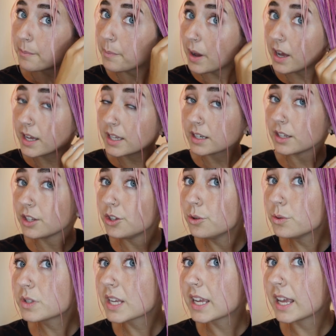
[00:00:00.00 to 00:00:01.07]
But
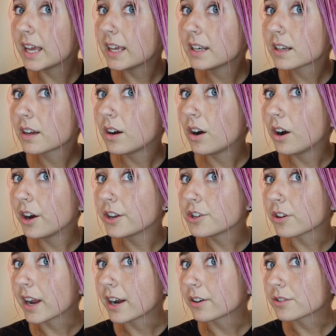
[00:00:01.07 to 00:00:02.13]
using it on
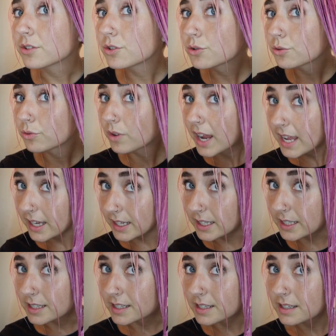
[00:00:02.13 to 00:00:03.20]
your hair
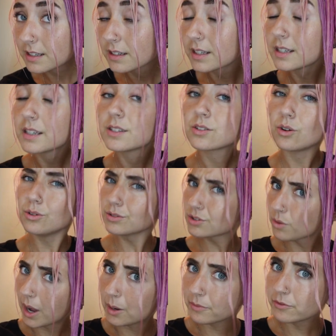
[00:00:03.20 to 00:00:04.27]
strand is
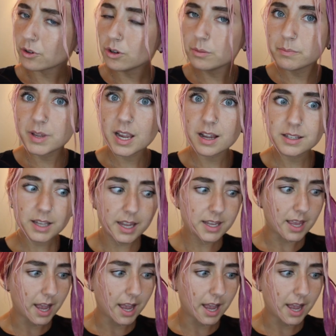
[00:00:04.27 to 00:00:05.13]
also helpful, because I